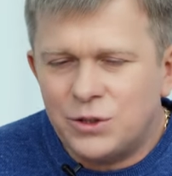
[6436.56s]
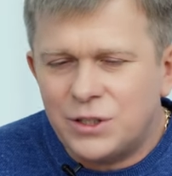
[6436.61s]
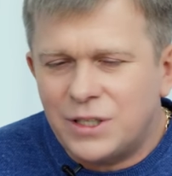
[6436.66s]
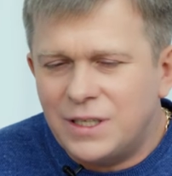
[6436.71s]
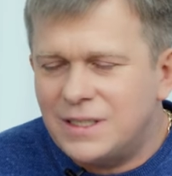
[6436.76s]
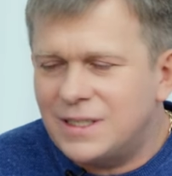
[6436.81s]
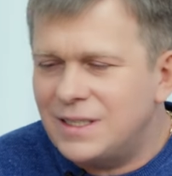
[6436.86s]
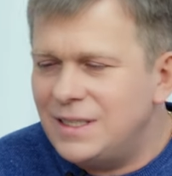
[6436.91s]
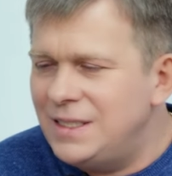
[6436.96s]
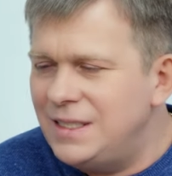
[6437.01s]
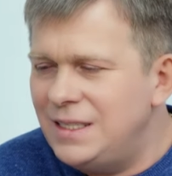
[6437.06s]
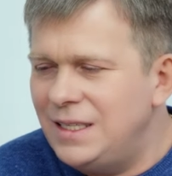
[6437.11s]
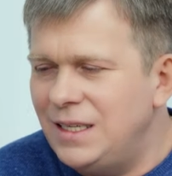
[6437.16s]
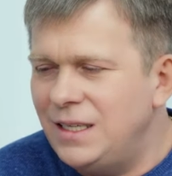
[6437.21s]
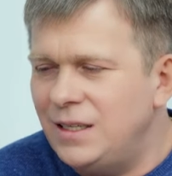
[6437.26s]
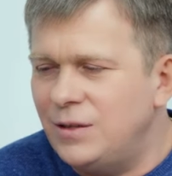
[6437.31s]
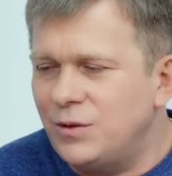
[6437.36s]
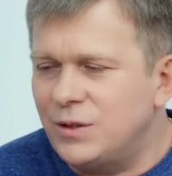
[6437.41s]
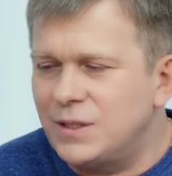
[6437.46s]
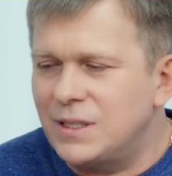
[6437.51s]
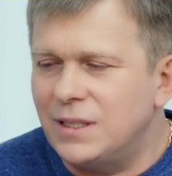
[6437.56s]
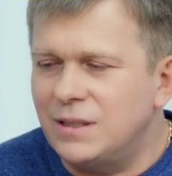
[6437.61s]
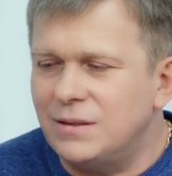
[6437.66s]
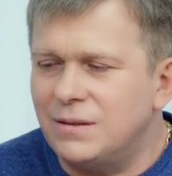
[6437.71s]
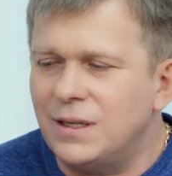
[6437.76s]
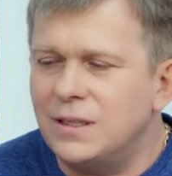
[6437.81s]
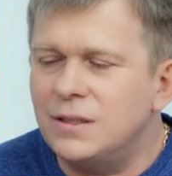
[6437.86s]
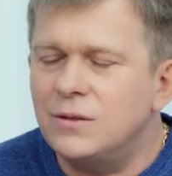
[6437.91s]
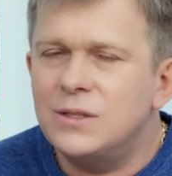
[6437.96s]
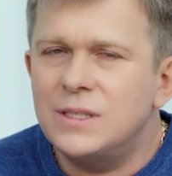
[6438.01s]
Yes, his words
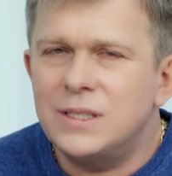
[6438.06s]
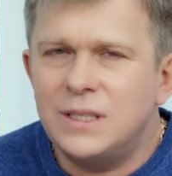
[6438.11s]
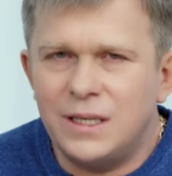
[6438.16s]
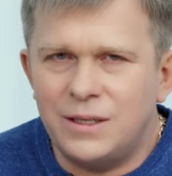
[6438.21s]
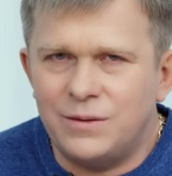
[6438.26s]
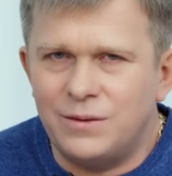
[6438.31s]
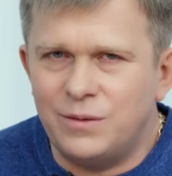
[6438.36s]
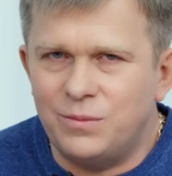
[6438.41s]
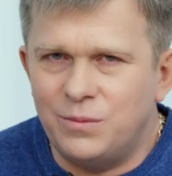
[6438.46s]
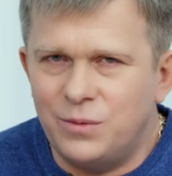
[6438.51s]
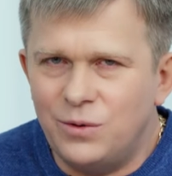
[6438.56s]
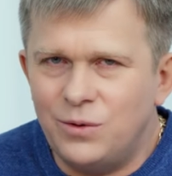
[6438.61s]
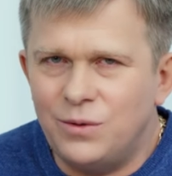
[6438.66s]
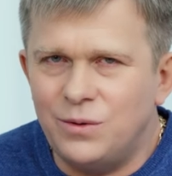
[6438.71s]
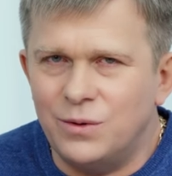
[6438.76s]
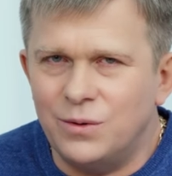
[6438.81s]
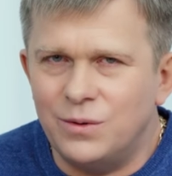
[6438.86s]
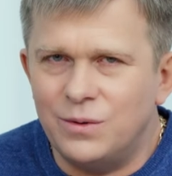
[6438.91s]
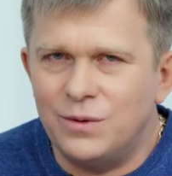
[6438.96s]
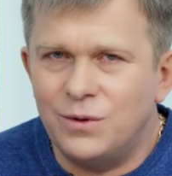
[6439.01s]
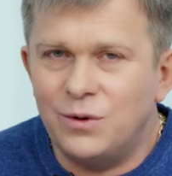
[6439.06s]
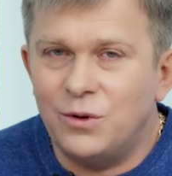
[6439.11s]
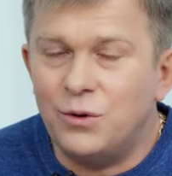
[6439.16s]
have been slightly distorted,